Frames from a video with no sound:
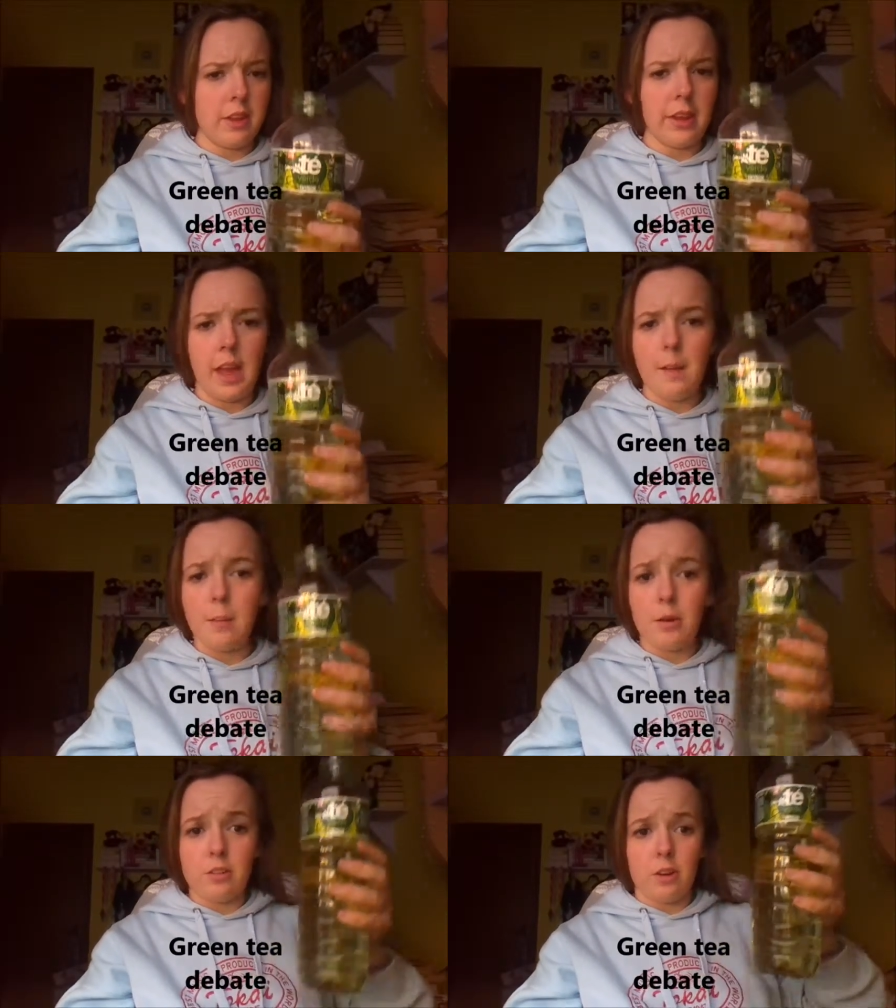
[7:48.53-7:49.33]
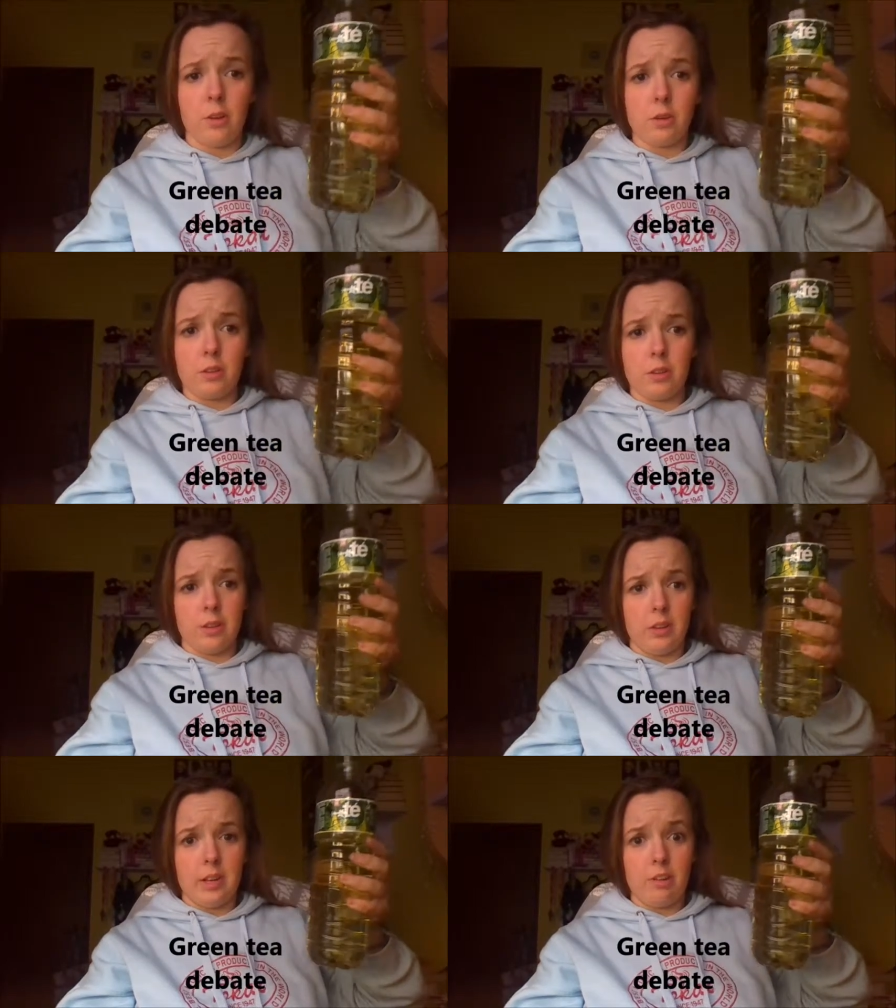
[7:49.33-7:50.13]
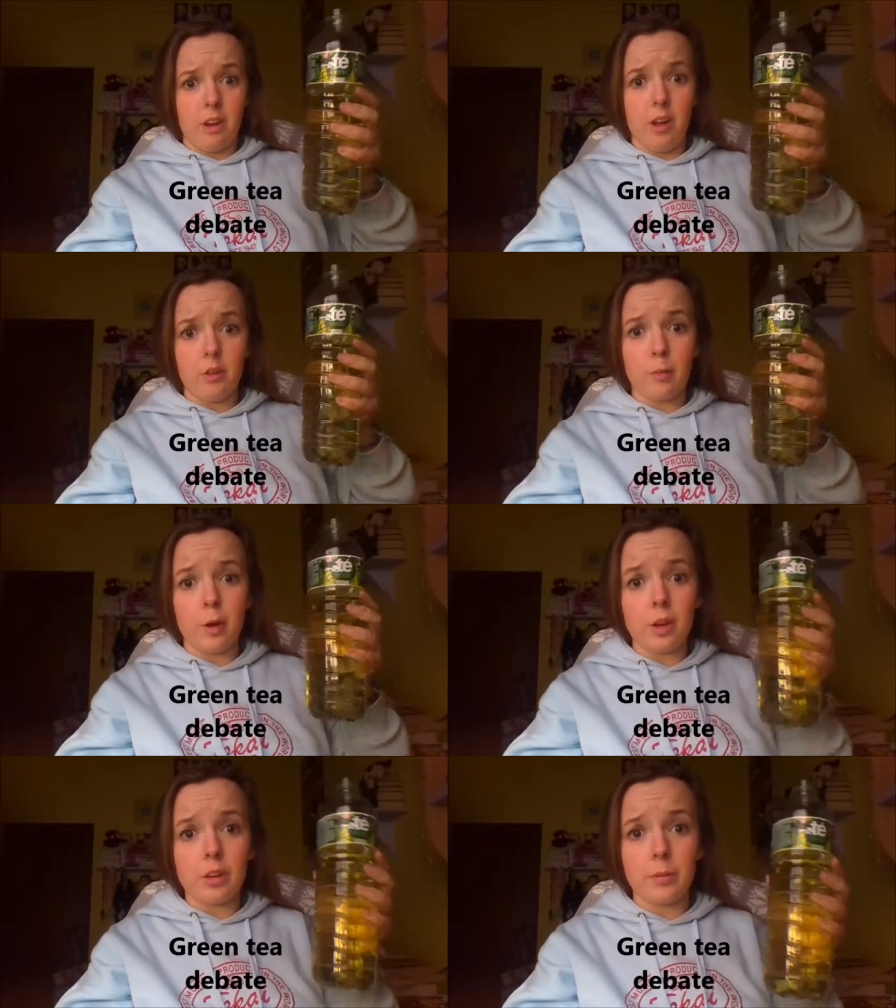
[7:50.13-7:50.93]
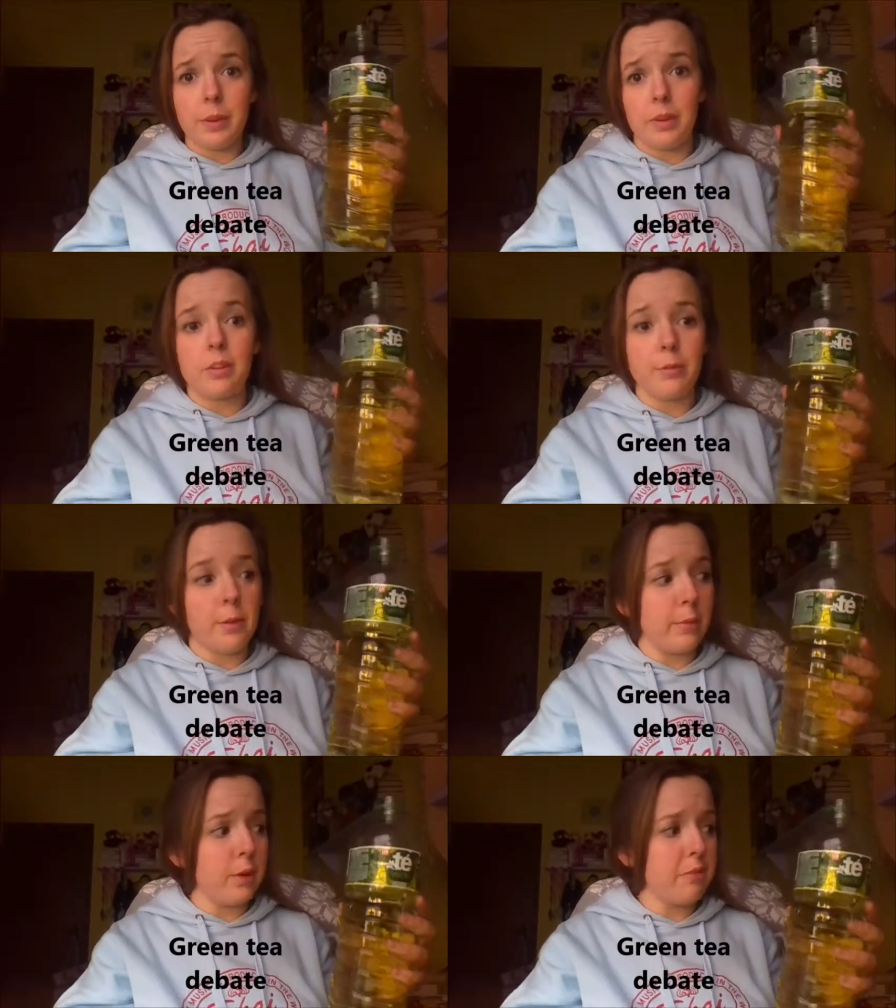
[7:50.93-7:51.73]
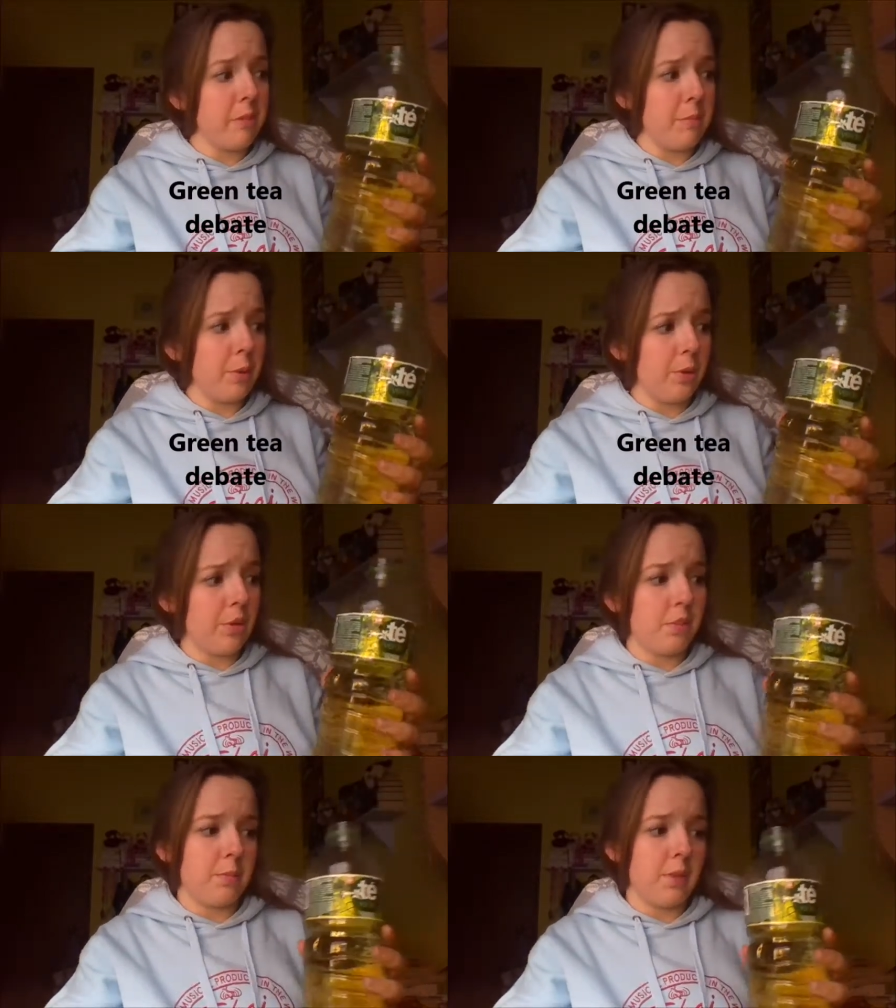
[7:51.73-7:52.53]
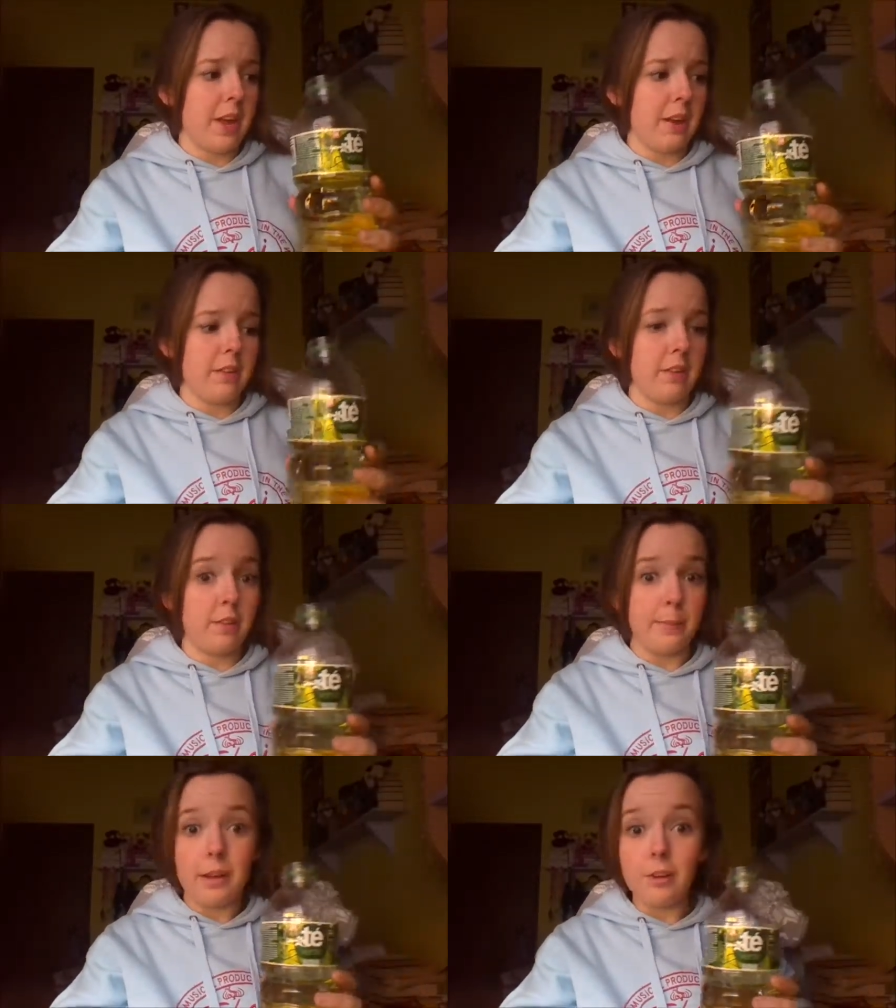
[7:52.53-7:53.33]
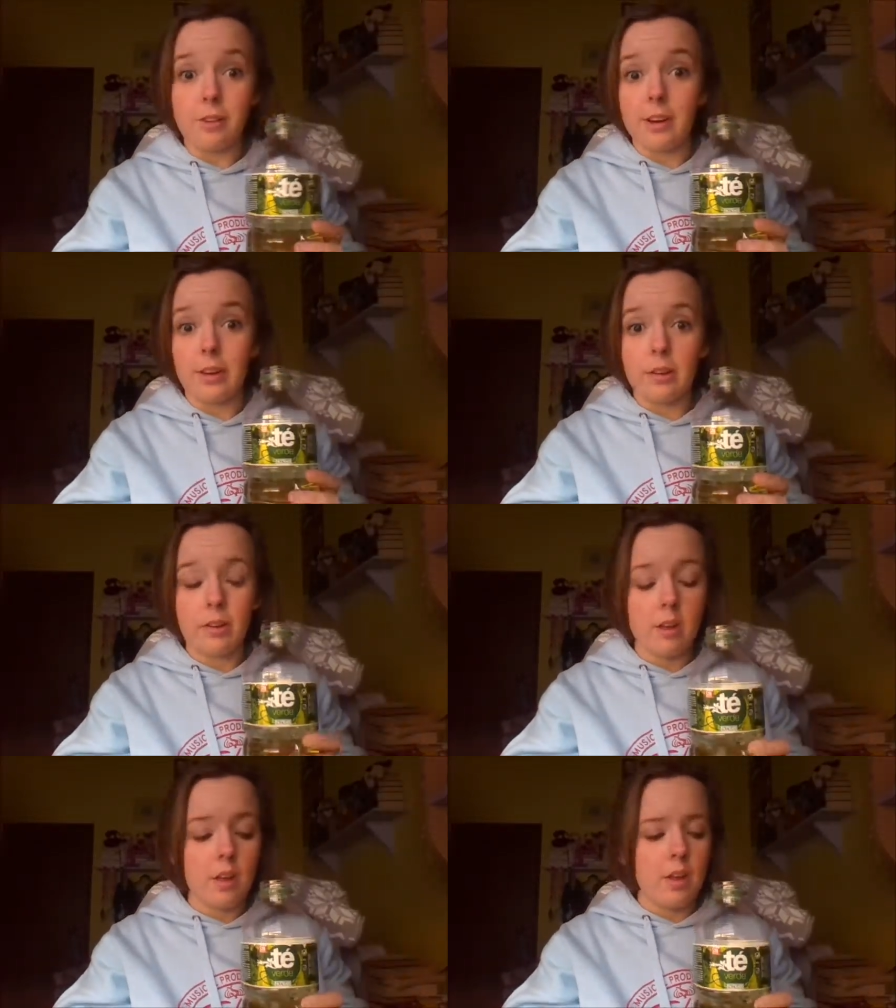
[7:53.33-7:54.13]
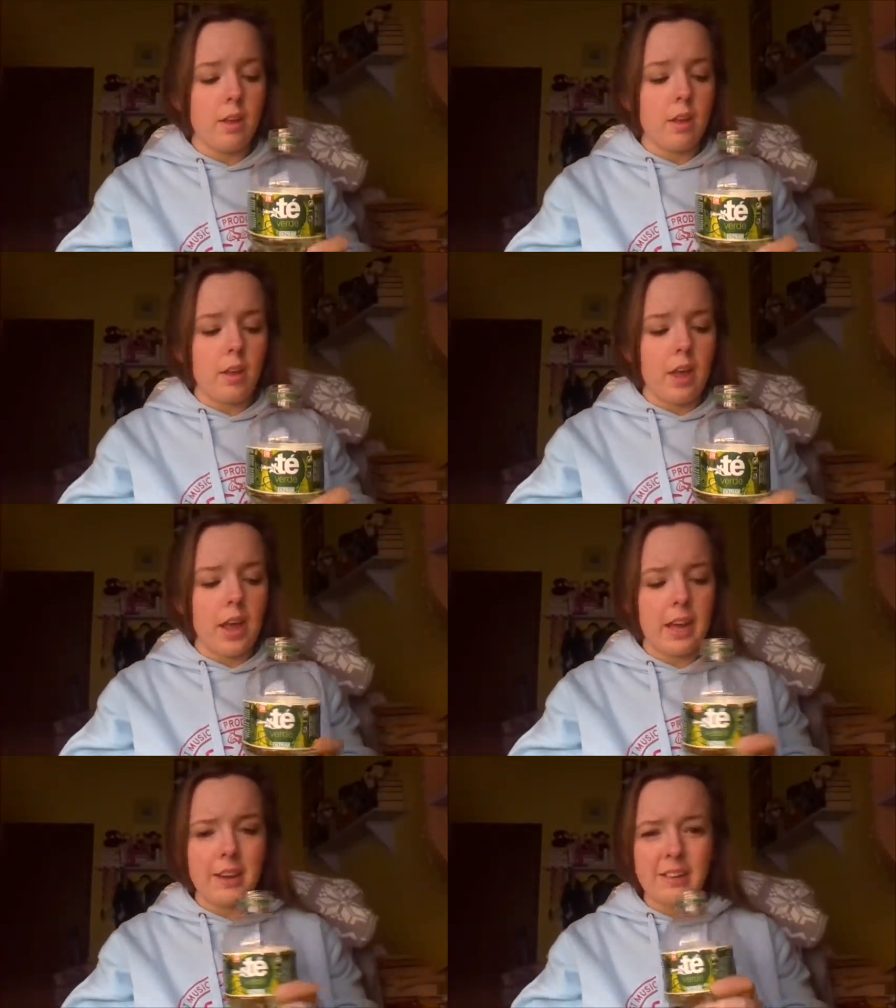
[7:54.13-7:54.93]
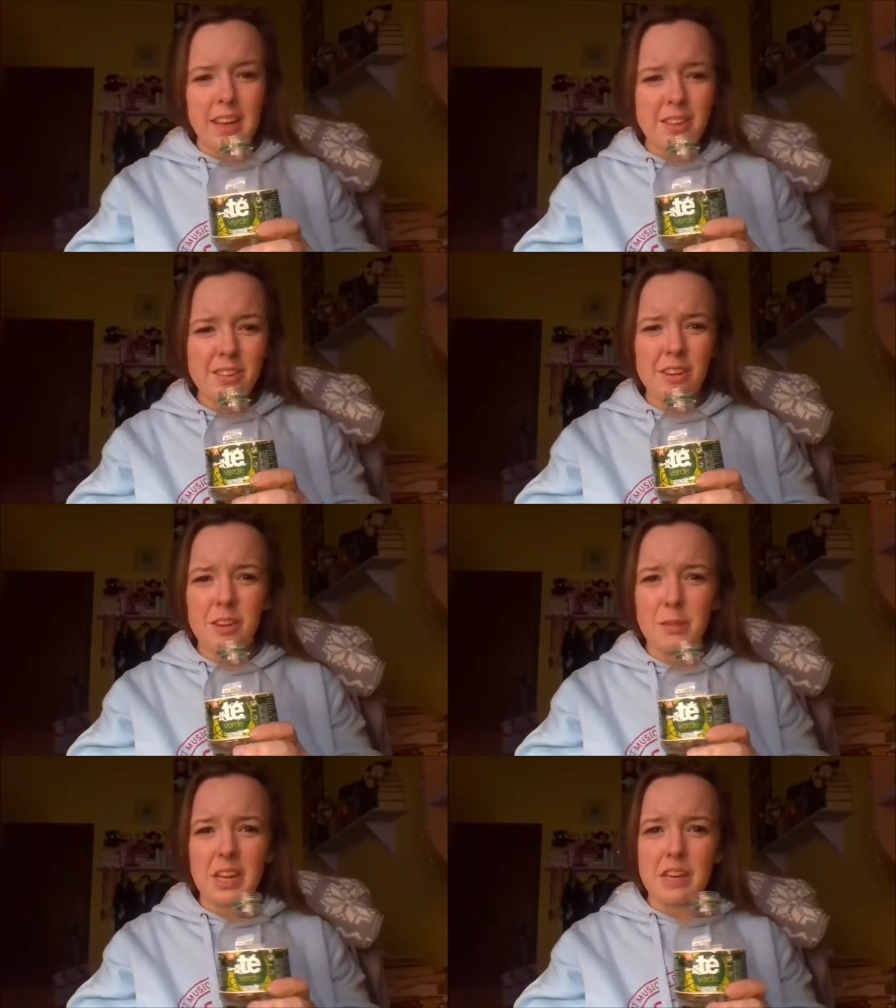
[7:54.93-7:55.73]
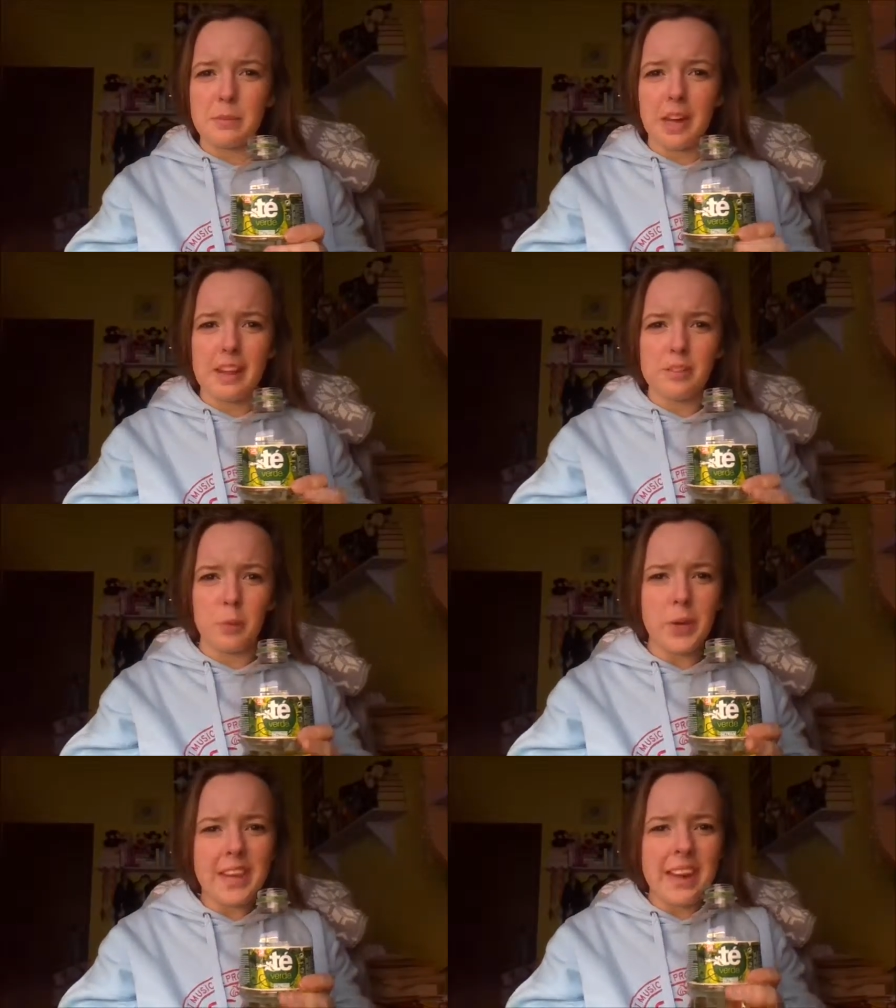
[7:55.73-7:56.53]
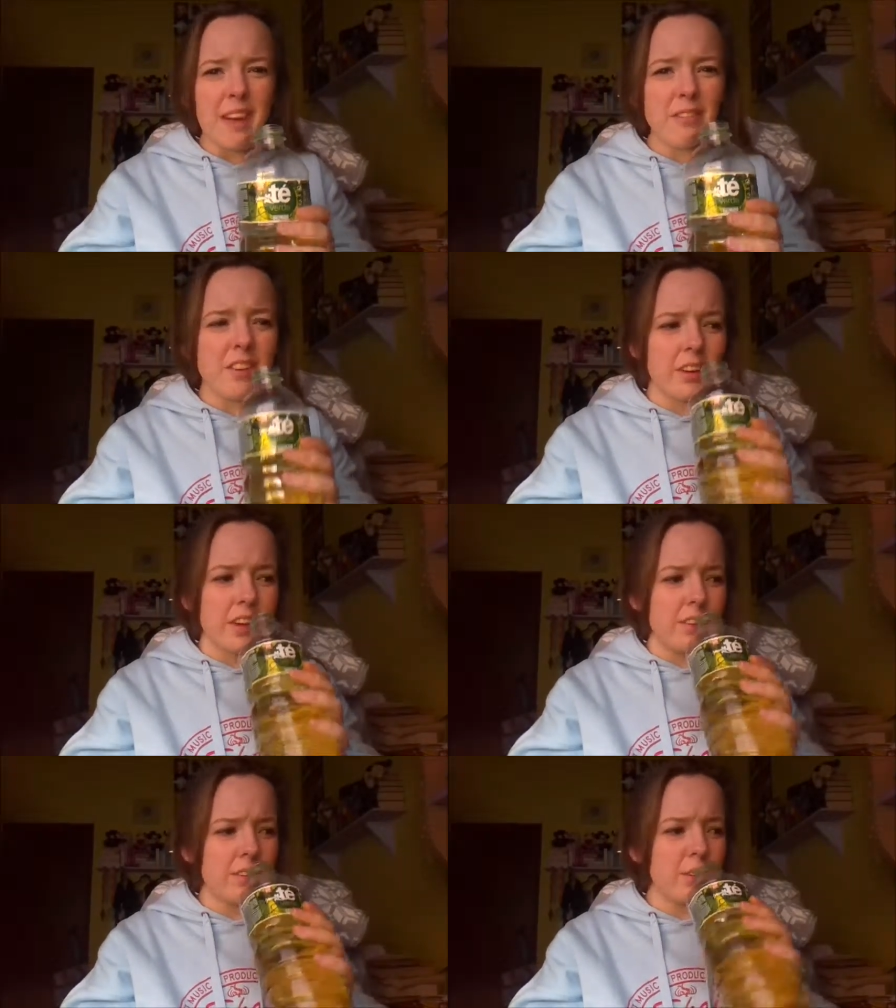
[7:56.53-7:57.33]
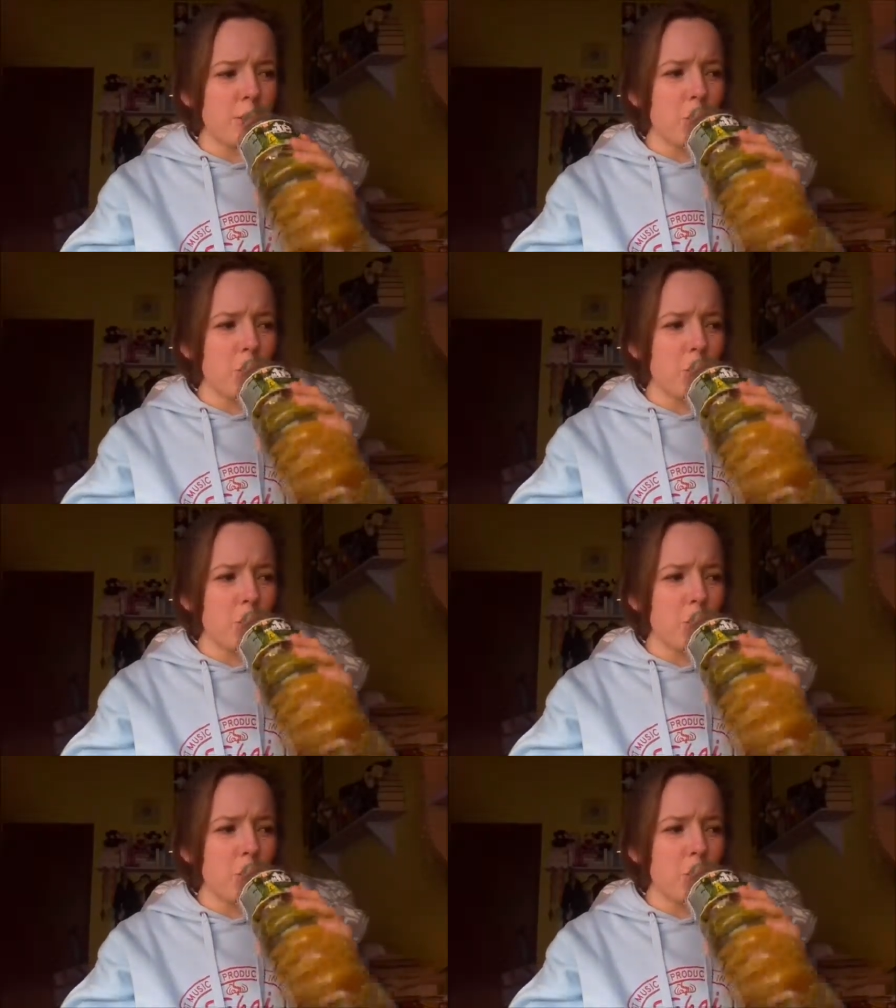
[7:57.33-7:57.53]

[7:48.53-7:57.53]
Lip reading: I bought a whole 1.5 liter bottle because my boyfriend bought some, and it smelled really good. And it tastes good at the beginning, but it has a weird aftertaste.